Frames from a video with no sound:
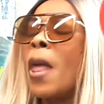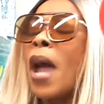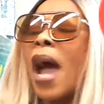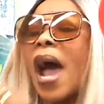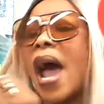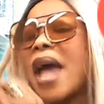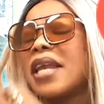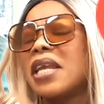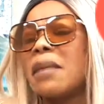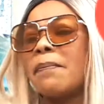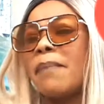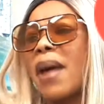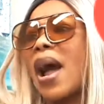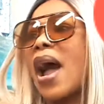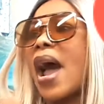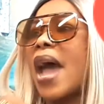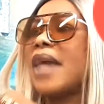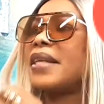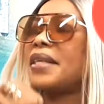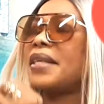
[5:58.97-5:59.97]
hiding
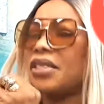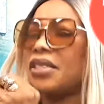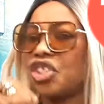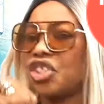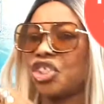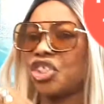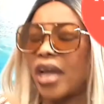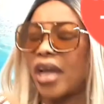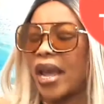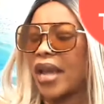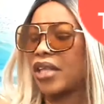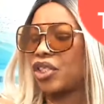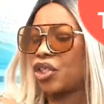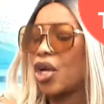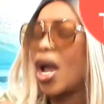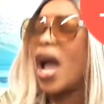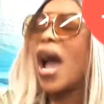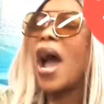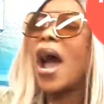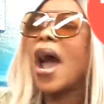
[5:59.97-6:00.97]
behind this church,
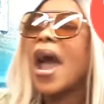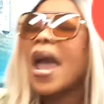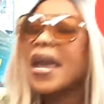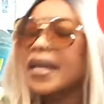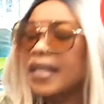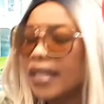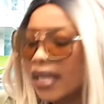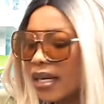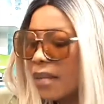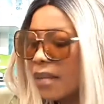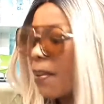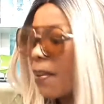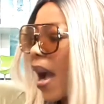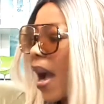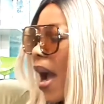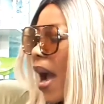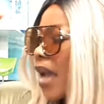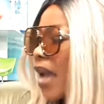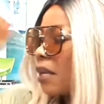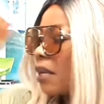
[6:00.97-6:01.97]
hiding
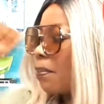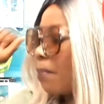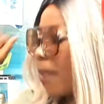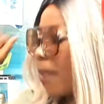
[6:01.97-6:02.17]
behind